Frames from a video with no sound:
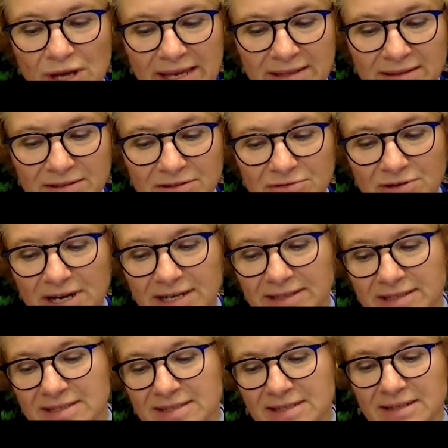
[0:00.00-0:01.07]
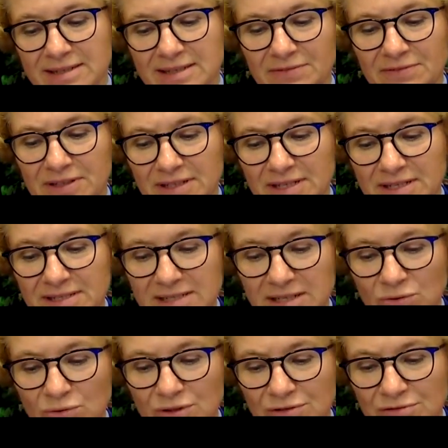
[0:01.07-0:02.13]
integrate these activities
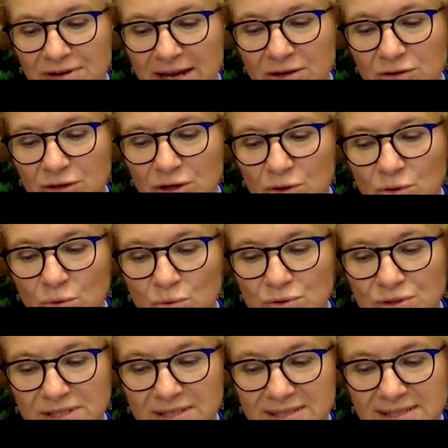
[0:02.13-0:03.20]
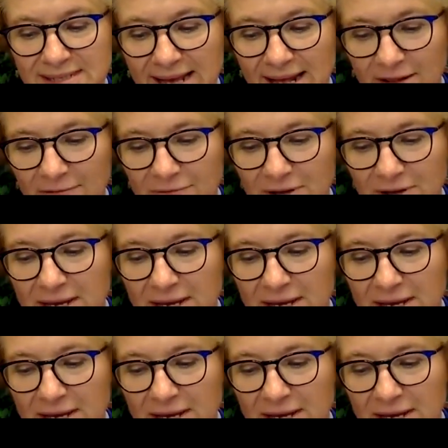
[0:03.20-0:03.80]
into the regular course itself,